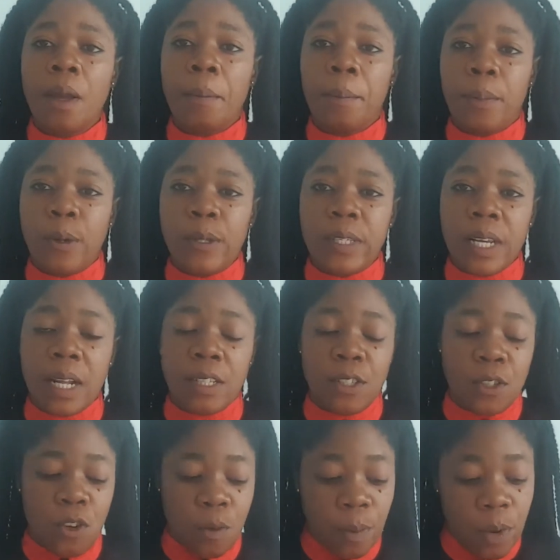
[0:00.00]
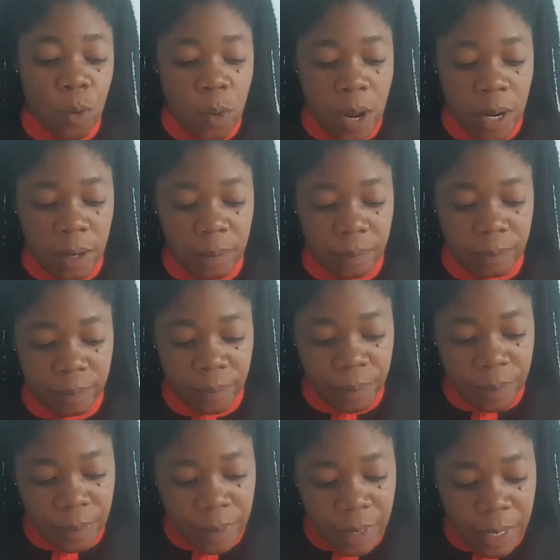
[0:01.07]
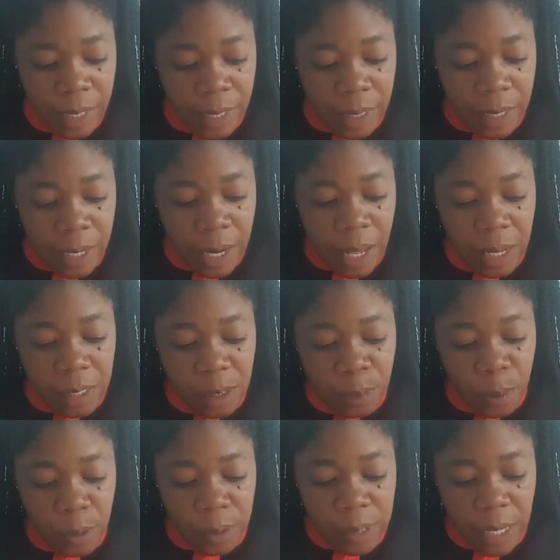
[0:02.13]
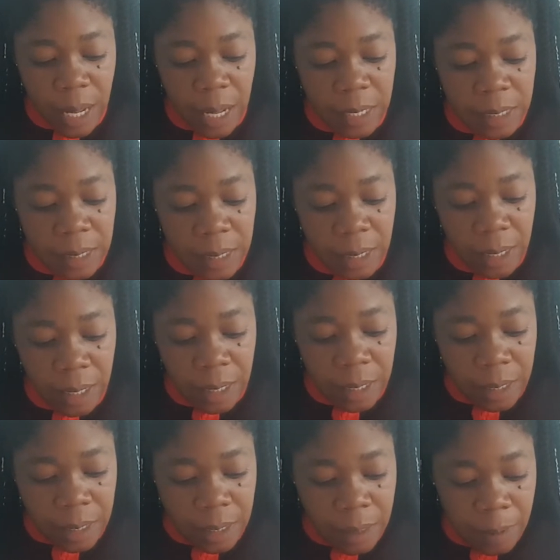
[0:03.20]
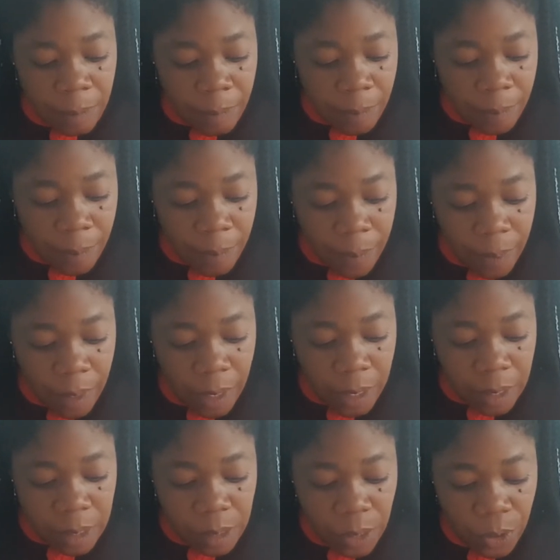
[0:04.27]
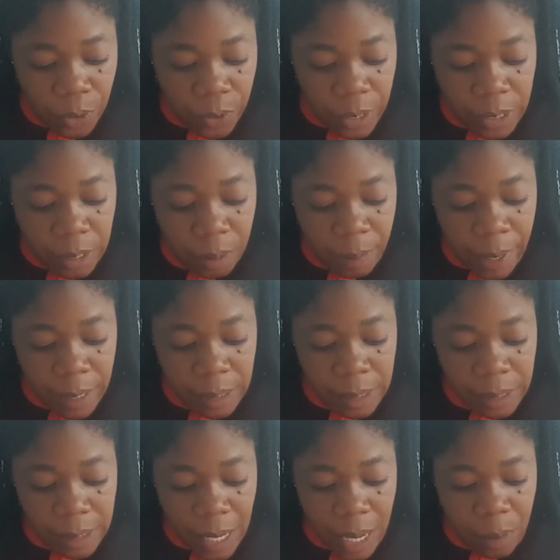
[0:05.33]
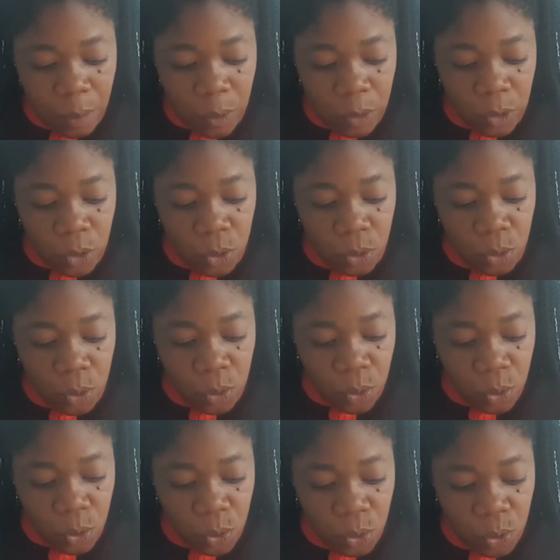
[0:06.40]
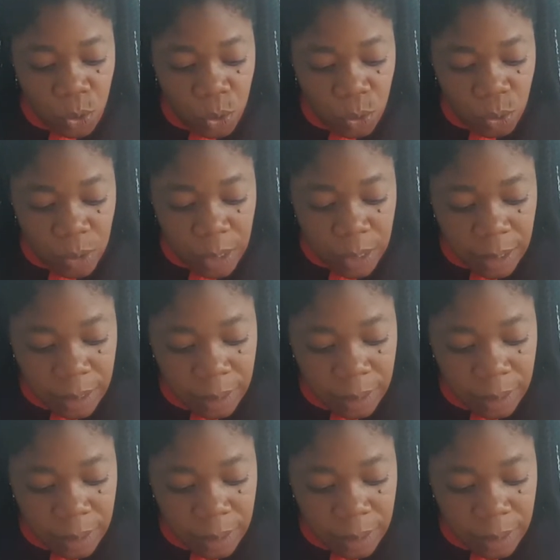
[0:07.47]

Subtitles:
Postcard number 1. The next postcard is written by Simon to Susan.